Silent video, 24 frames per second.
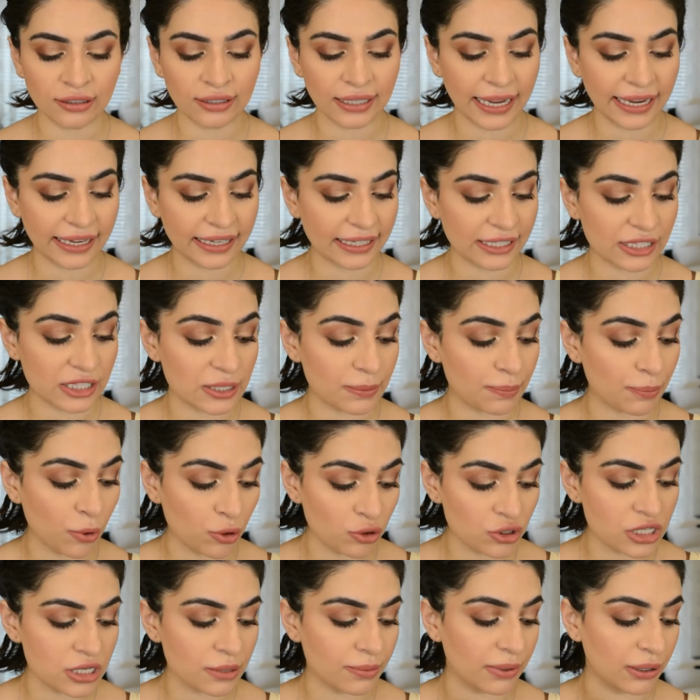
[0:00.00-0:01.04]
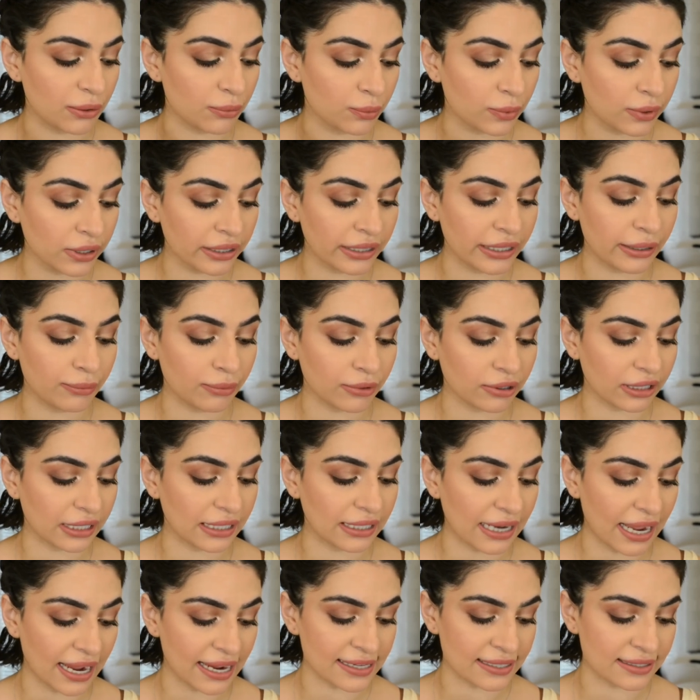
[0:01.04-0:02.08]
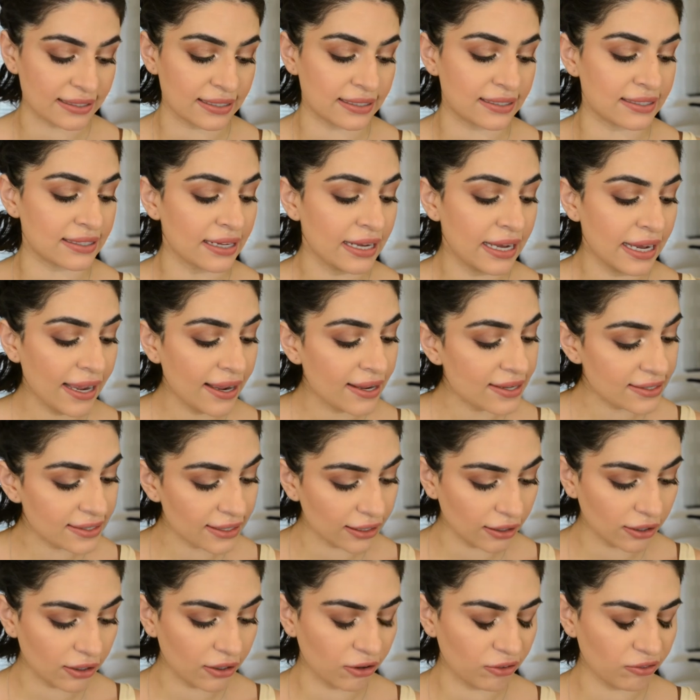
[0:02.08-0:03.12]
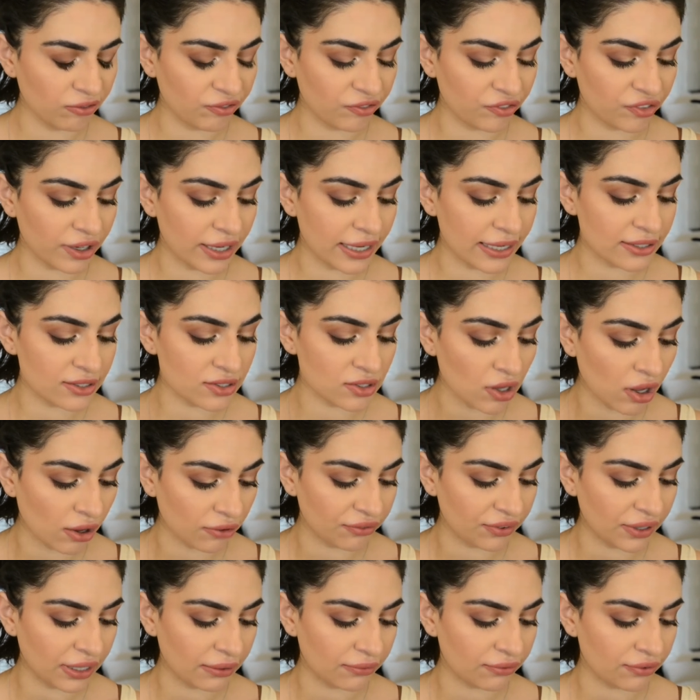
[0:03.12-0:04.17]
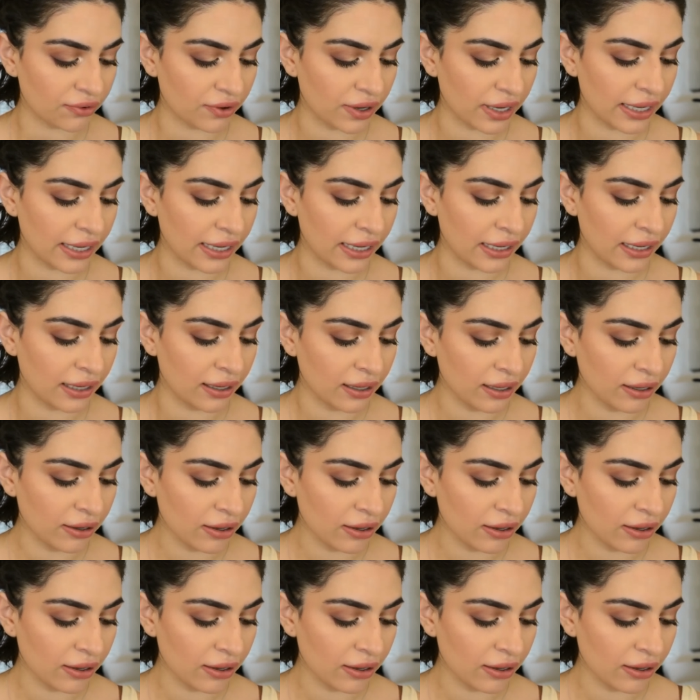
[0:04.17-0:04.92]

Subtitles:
Like, it's supposed to be really, really nice. It's silicone free, sulfate free,